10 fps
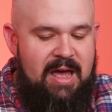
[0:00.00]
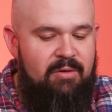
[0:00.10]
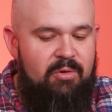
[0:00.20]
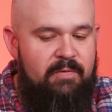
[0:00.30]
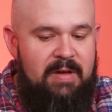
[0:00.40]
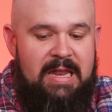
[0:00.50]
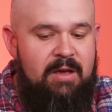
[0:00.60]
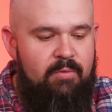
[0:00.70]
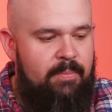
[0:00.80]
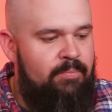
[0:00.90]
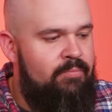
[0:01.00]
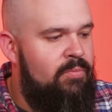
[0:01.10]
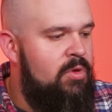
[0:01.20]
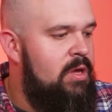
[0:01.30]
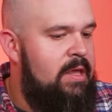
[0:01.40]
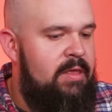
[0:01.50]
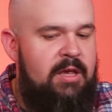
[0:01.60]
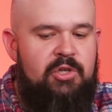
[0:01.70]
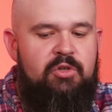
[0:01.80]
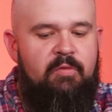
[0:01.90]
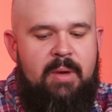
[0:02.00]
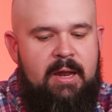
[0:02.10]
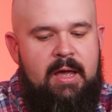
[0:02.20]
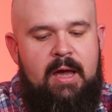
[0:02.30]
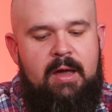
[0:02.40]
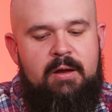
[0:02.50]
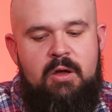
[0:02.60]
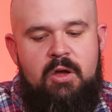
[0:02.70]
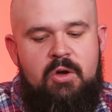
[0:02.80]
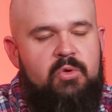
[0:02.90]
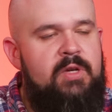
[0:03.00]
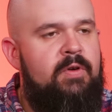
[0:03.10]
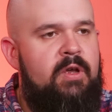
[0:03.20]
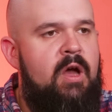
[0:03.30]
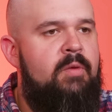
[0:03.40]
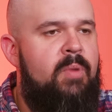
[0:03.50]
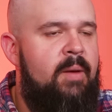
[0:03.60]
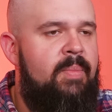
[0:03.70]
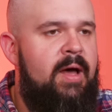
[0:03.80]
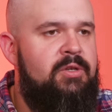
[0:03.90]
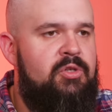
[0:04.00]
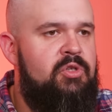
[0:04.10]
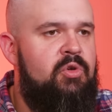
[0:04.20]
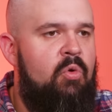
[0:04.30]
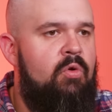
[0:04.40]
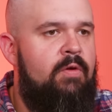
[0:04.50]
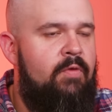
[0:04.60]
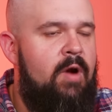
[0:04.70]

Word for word: I don't know of anyone in the history of mankind who's ever gone to Popeyes just to order